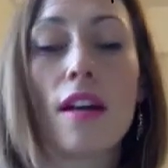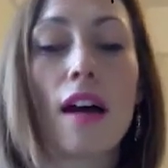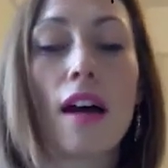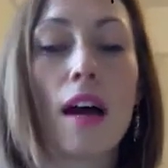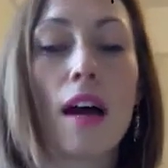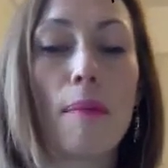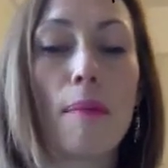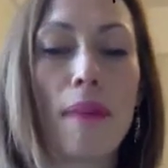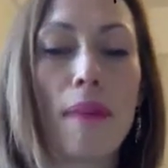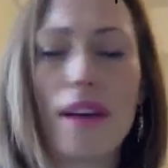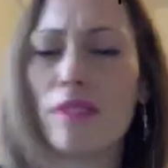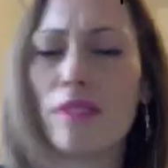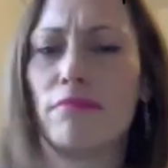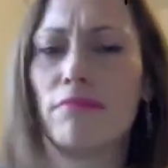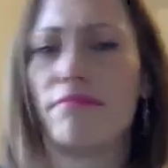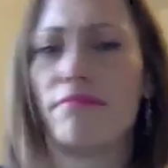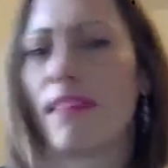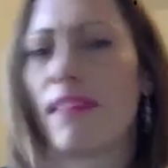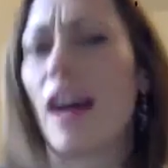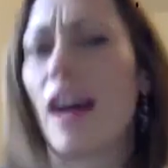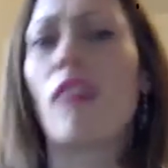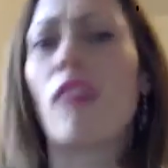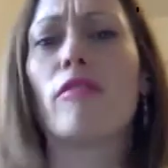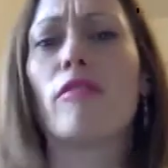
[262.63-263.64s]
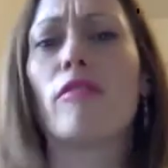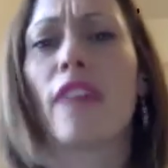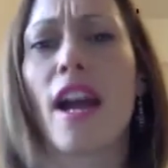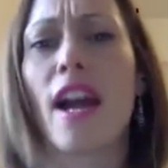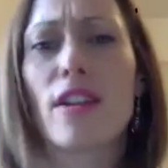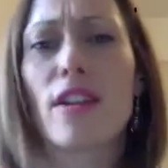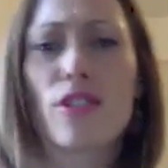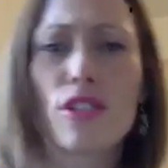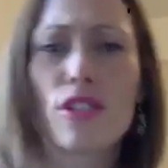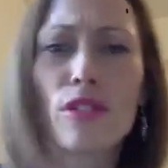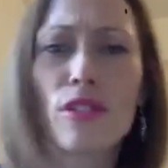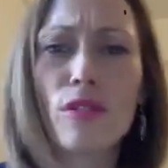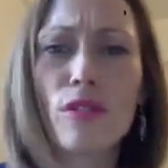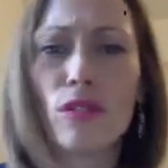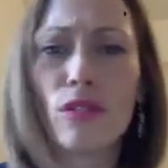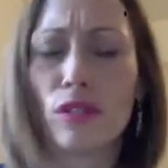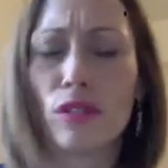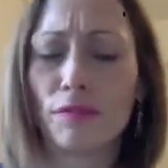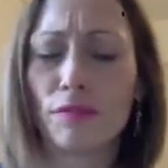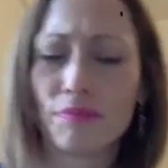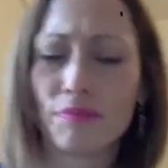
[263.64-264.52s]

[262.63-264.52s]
about our reaction or